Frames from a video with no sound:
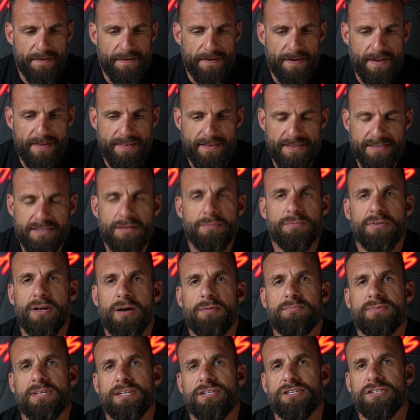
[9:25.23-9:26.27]
And then
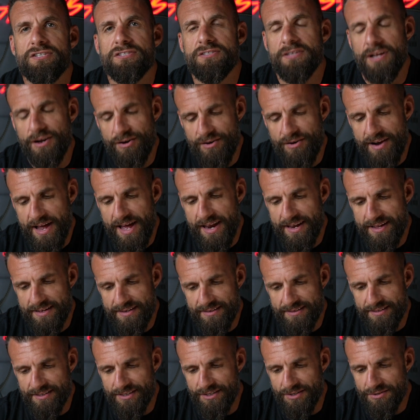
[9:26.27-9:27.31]
sometimes I just stare at it
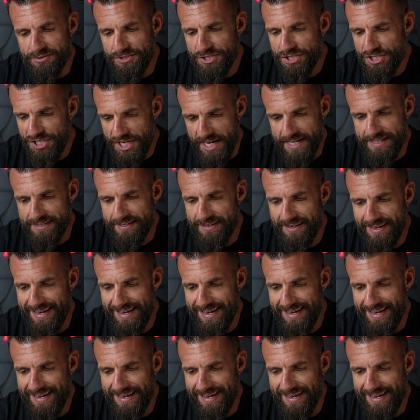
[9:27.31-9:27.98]
and go, shit.